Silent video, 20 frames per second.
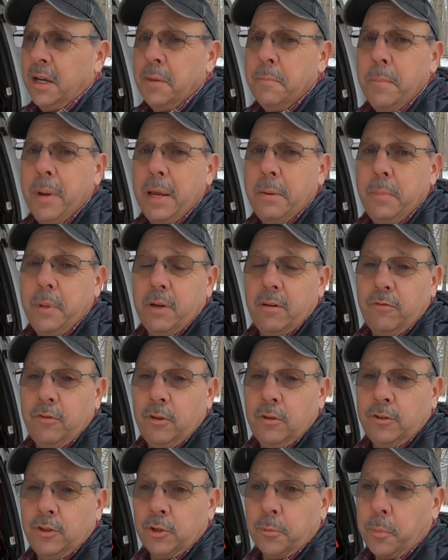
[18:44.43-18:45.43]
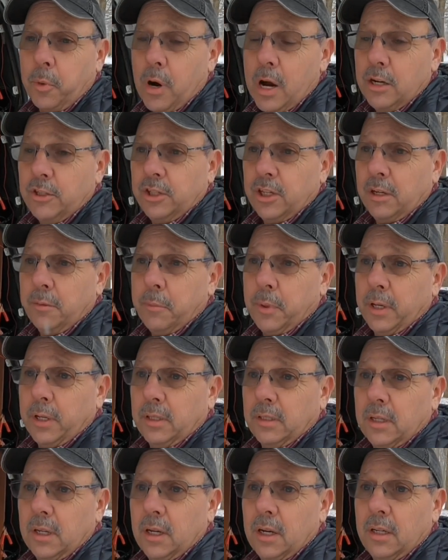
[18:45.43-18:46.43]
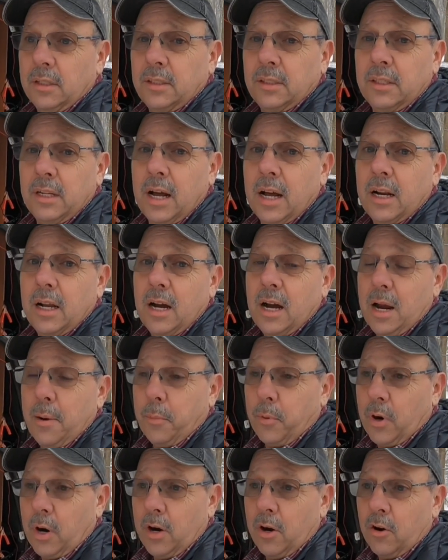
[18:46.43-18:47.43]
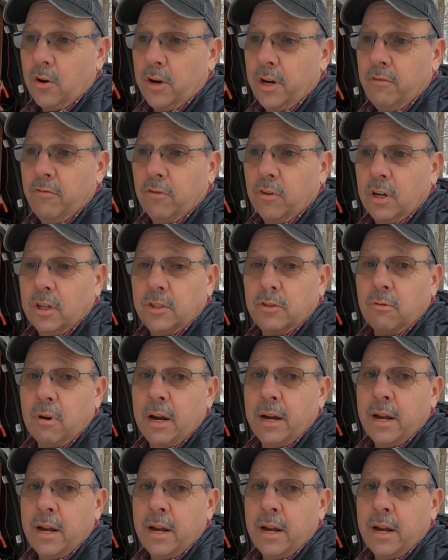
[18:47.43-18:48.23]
It may be a future project, but it's not a high priority for us right